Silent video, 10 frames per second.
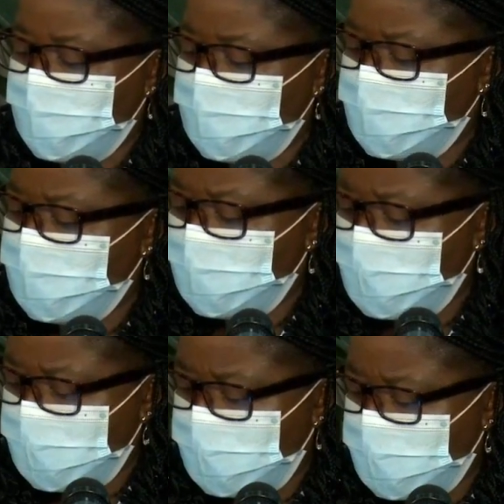the
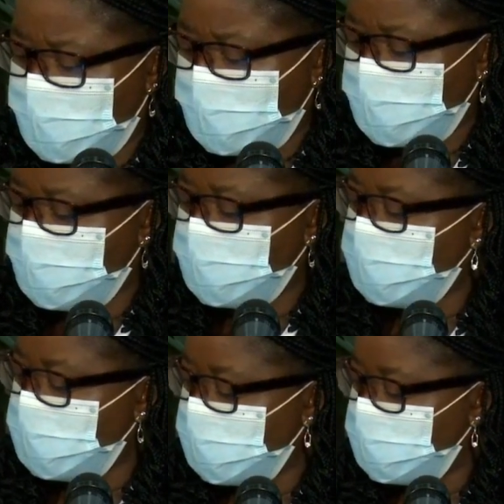MIRCO
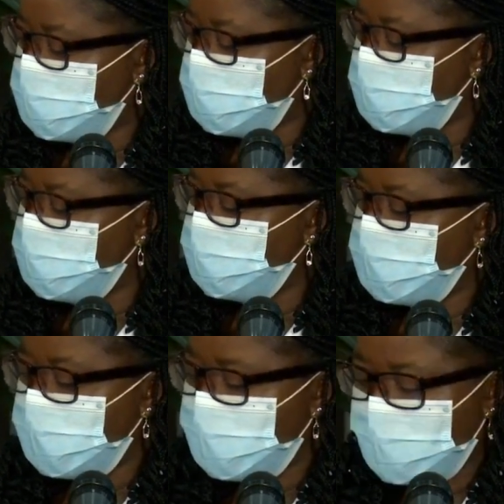staff
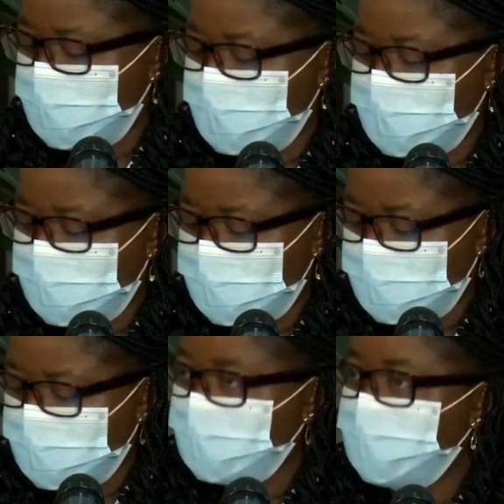under the
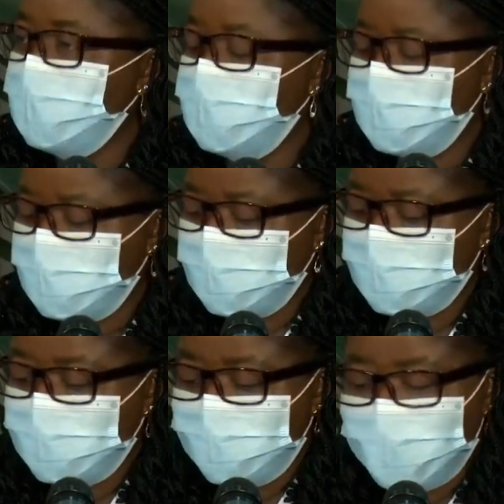guidance of the heads
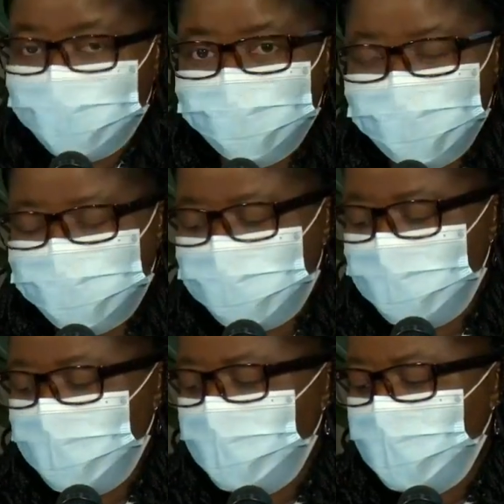of departments
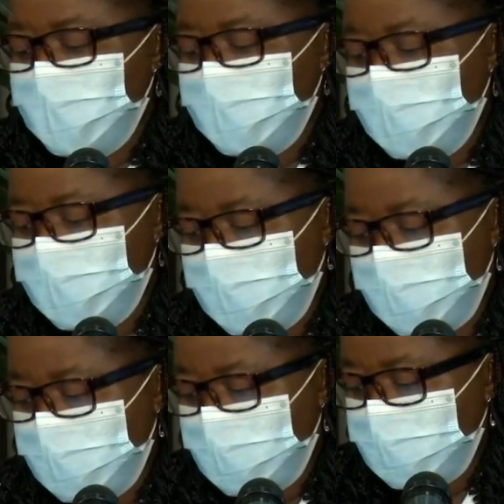and
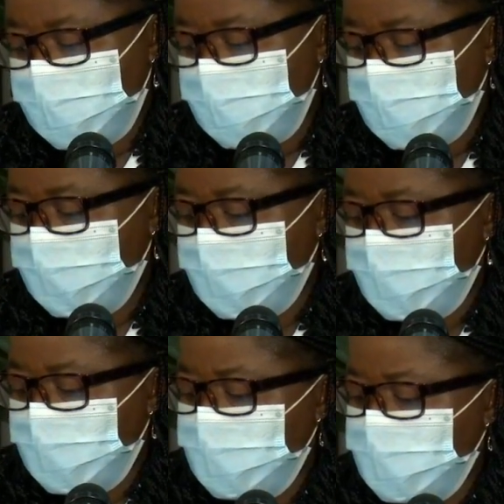directorates,
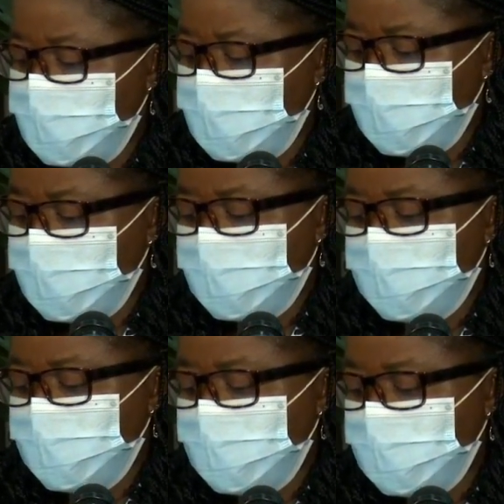the
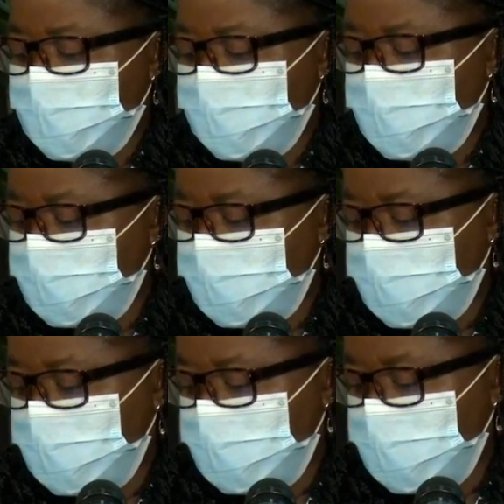Dr.